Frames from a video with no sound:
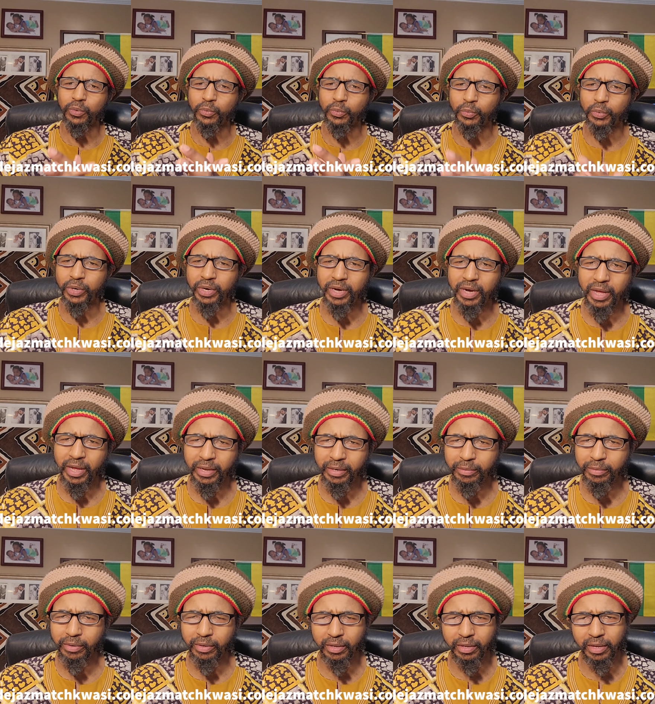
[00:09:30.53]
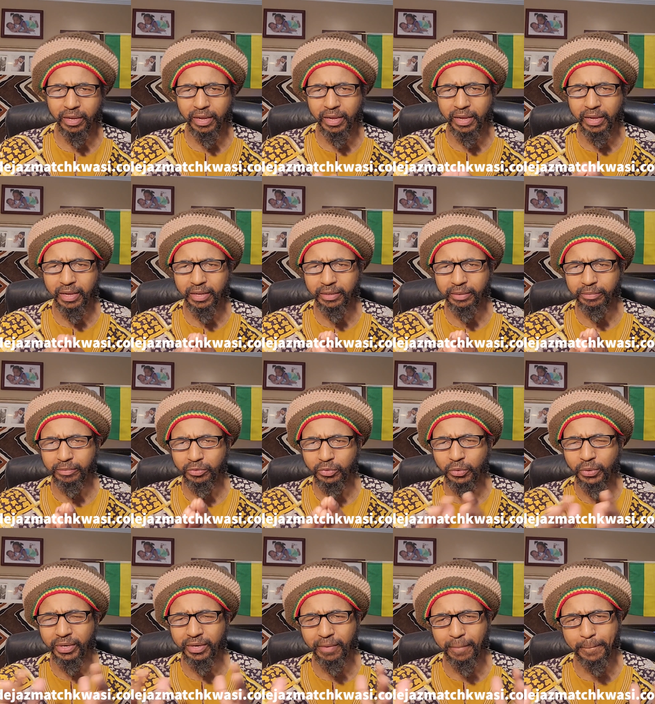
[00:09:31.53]
we're not
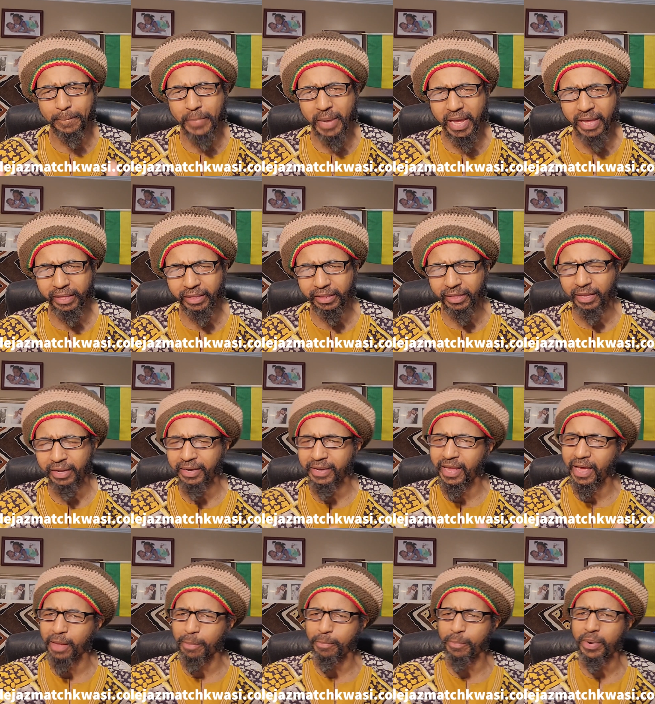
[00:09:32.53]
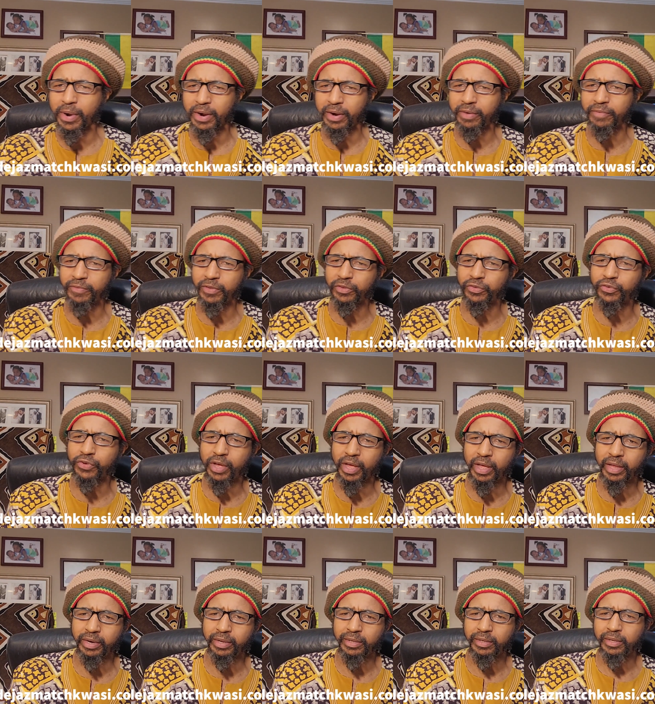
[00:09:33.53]
doing the best on that part of the chart,